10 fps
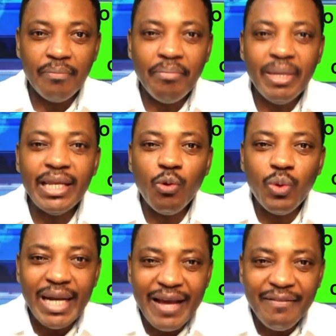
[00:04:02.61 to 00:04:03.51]
but they will
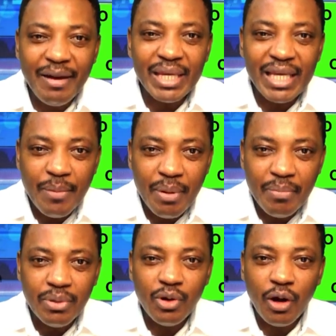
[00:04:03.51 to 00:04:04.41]
never be
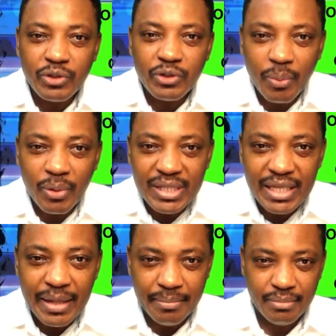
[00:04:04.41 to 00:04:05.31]
capable of supporting them